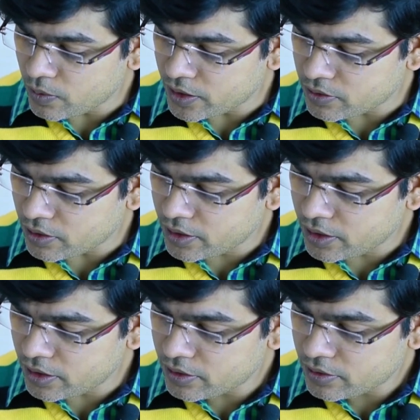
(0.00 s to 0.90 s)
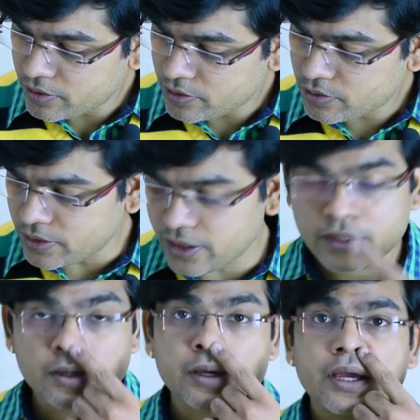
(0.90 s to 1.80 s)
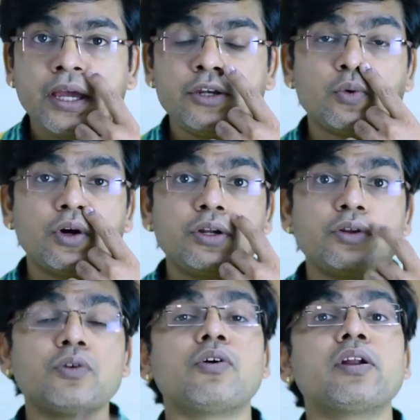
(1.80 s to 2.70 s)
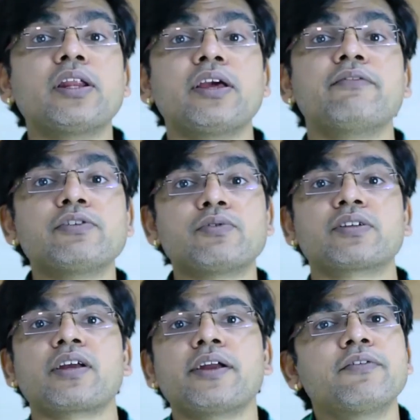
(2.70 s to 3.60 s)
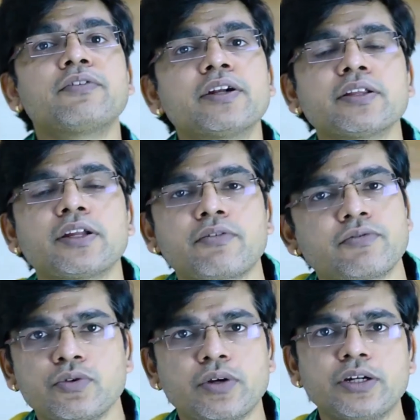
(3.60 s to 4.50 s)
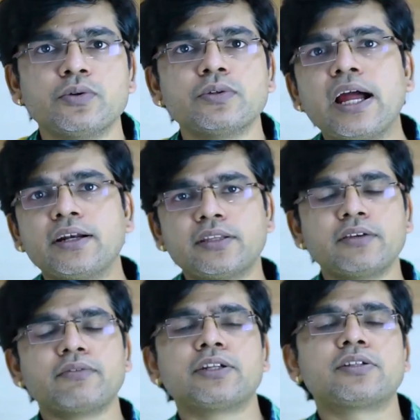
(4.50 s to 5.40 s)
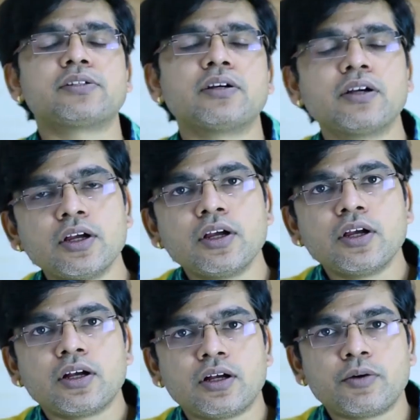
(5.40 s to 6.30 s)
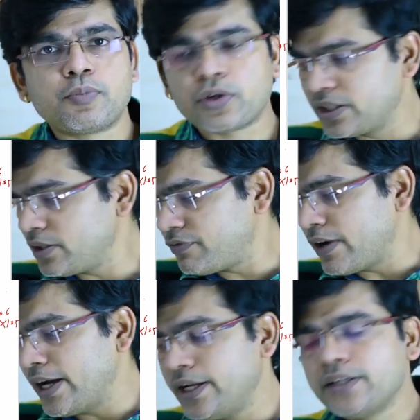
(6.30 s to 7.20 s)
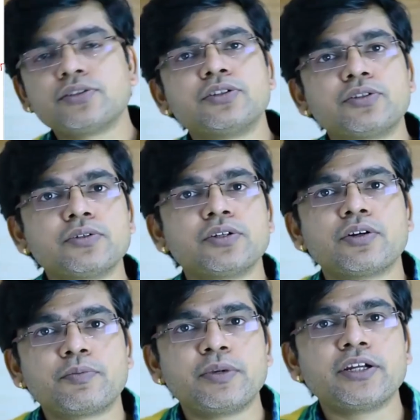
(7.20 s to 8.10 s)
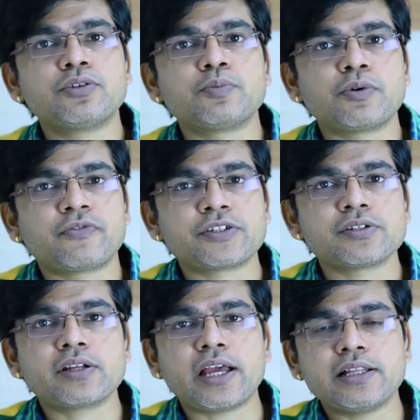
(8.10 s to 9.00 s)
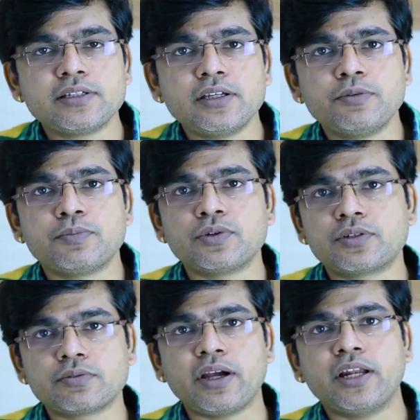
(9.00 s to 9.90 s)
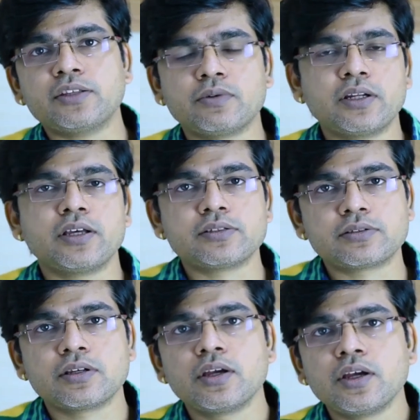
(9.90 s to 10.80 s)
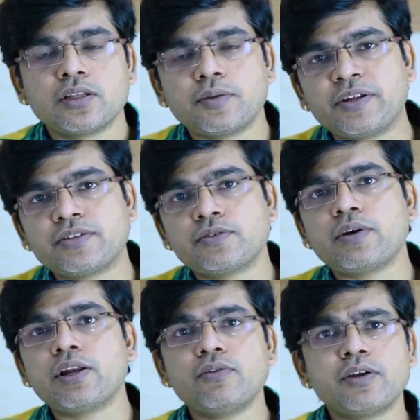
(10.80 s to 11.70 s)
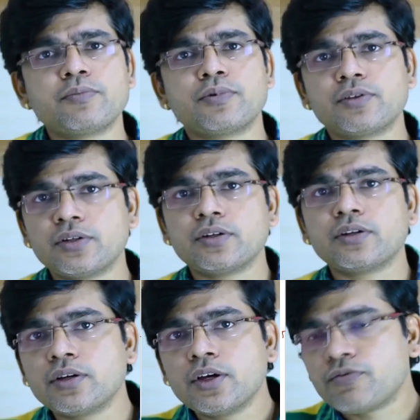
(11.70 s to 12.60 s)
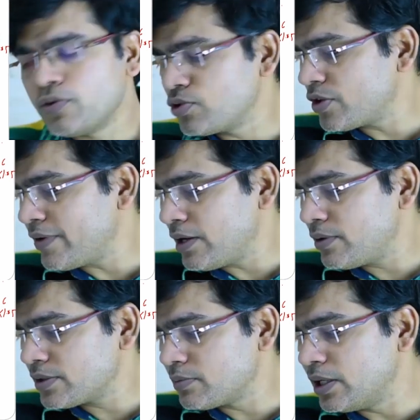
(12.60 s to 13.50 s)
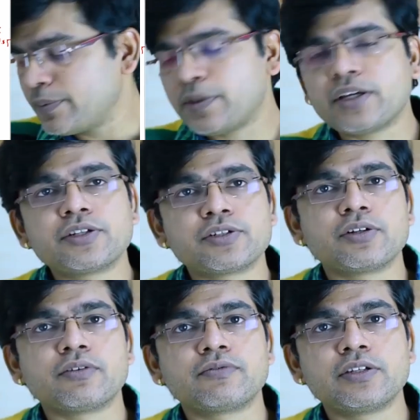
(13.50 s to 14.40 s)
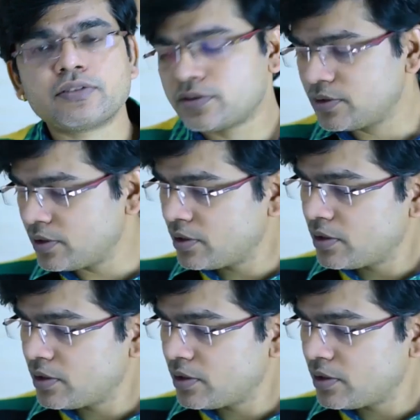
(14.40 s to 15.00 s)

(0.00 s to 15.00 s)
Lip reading: $1 today. And you wanted to know on an average what kind of return that you can do that thing with putting the findings into your BA2 professional calci. Put -1 as the present value and put the future value as the multiplication of this